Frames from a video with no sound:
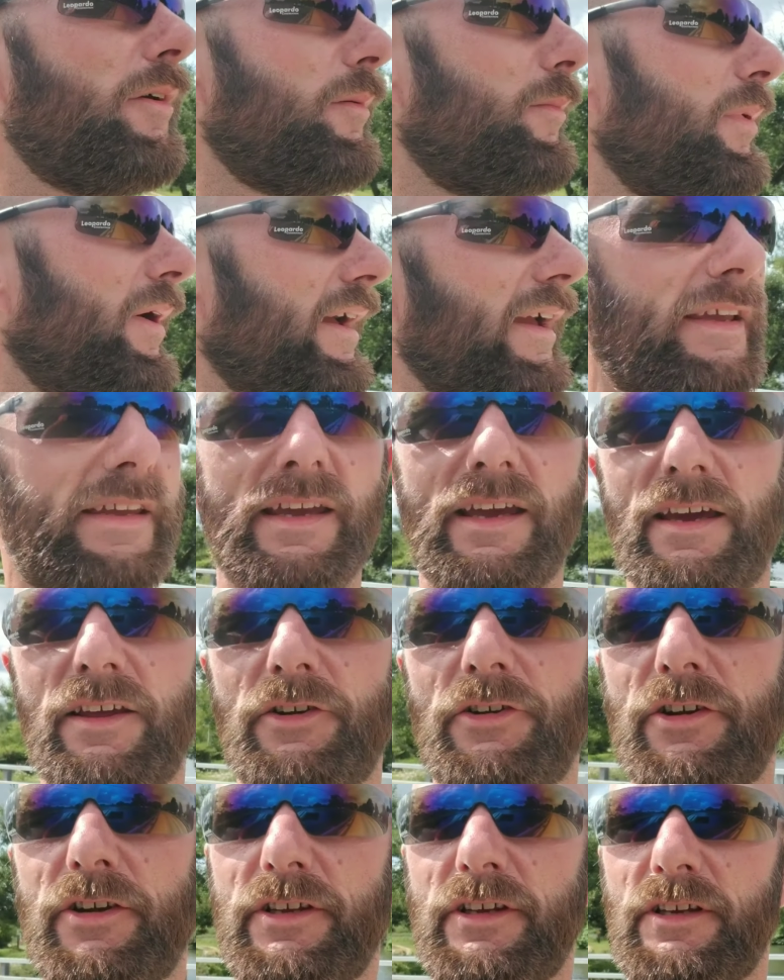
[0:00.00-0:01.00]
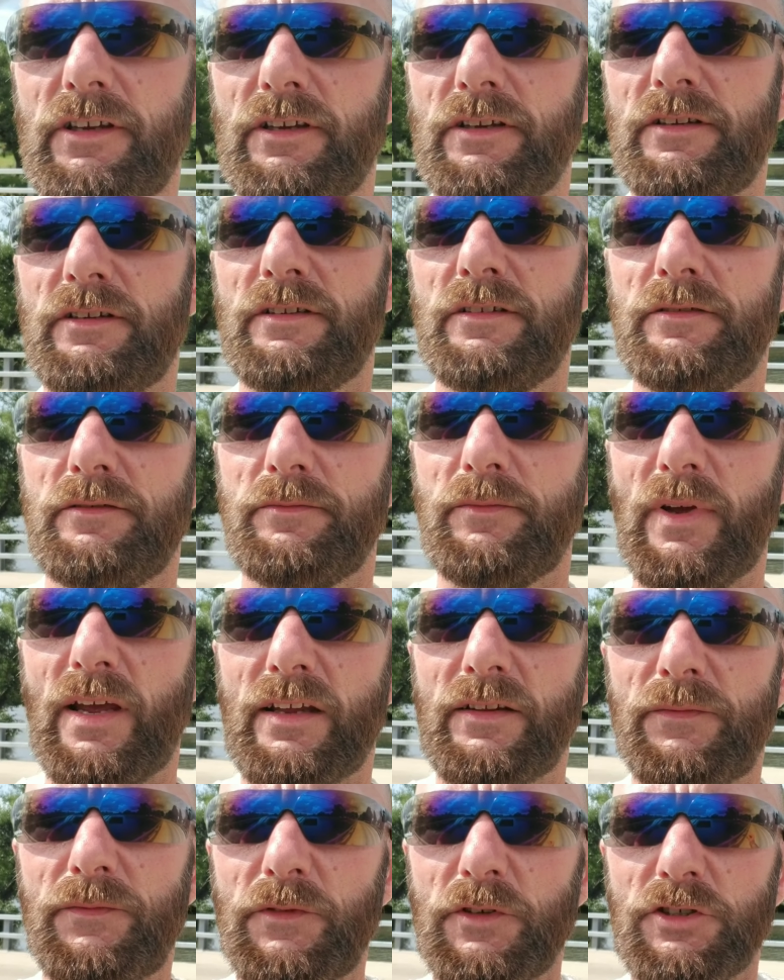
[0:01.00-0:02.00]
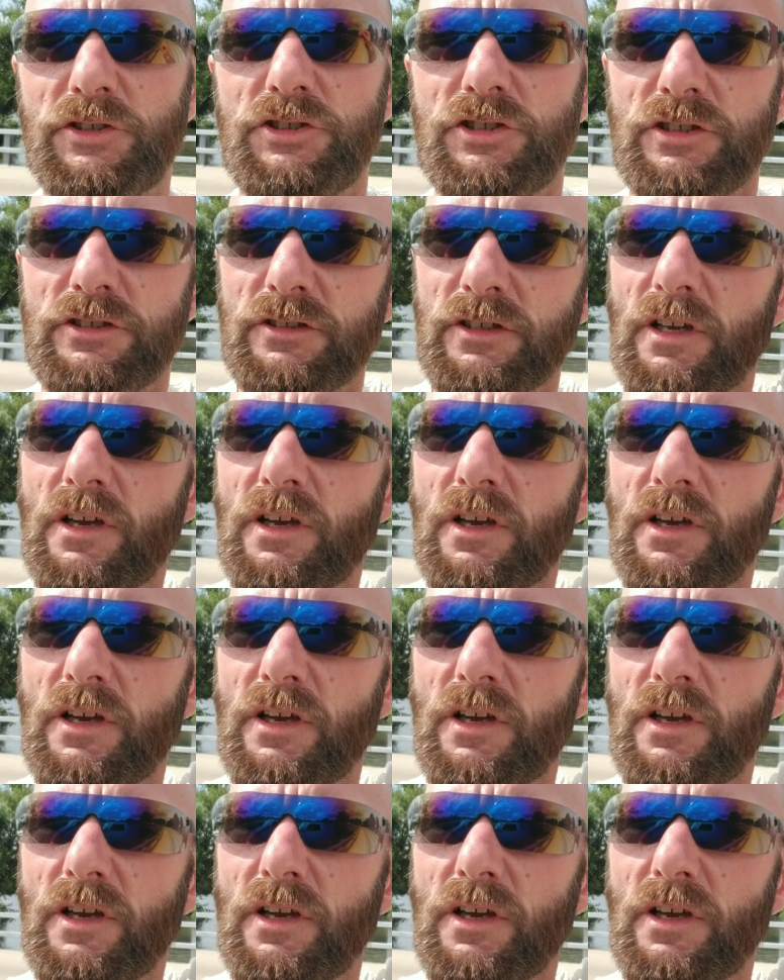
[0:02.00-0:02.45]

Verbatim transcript: I'm back at her again, magnet fishing.